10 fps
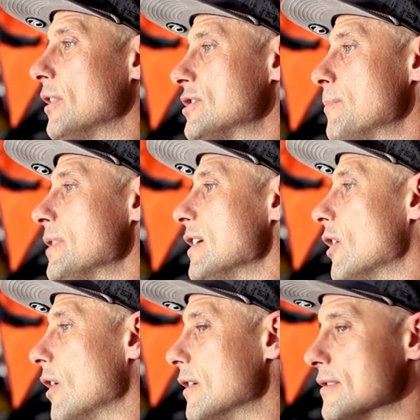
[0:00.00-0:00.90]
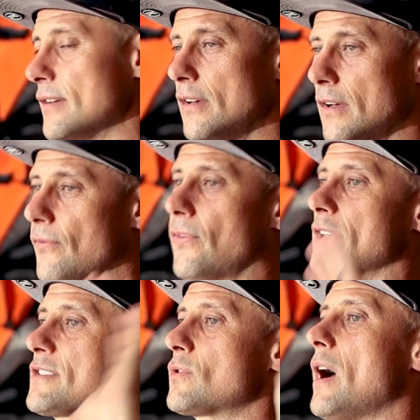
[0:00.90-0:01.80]
a bunch of PRs,
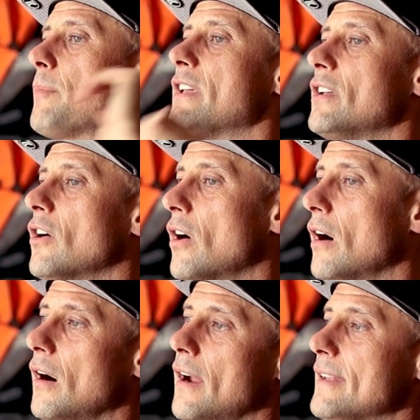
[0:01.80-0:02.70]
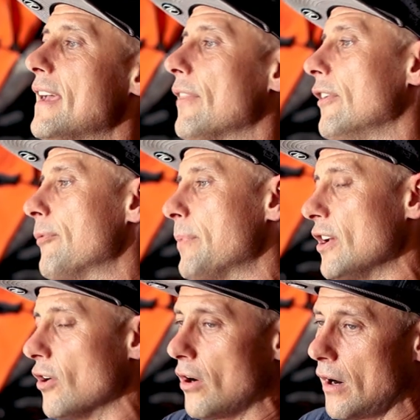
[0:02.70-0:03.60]
front squat PR, a deadlift
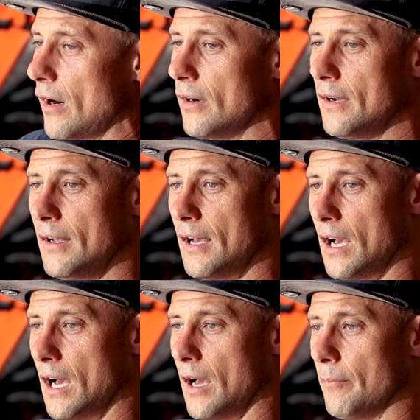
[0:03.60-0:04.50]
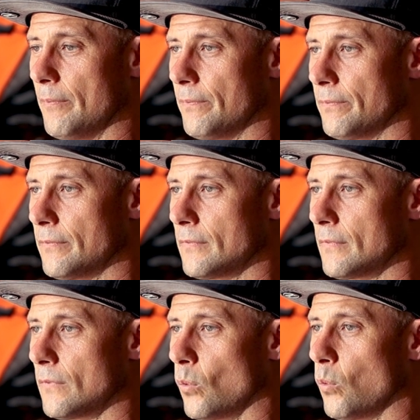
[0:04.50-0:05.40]
PR,
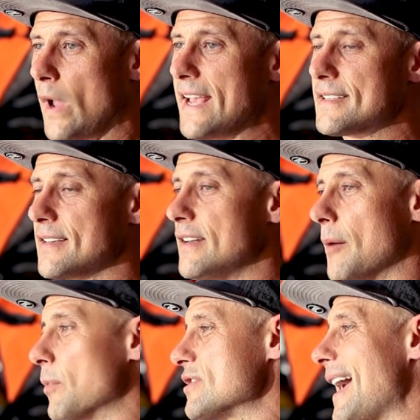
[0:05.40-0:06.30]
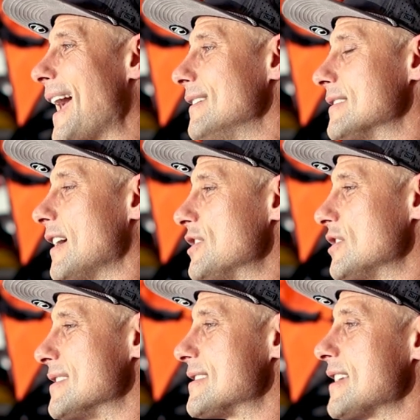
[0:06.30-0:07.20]
weights and numbers I hadn't
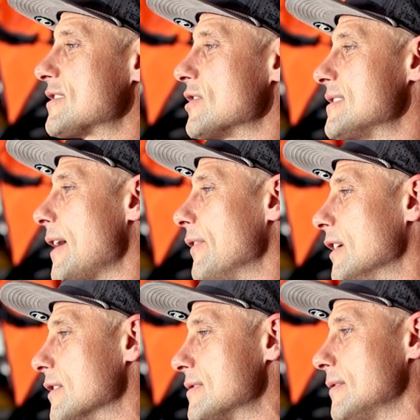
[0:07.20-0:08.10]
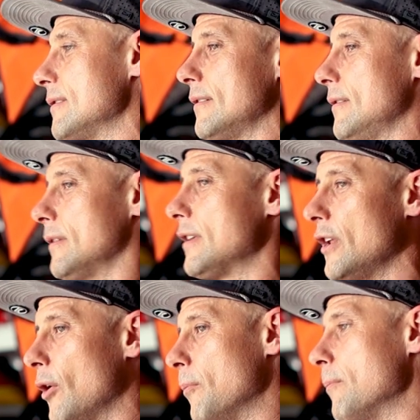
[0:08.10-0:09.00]
touched in 6 or 7 years. You know,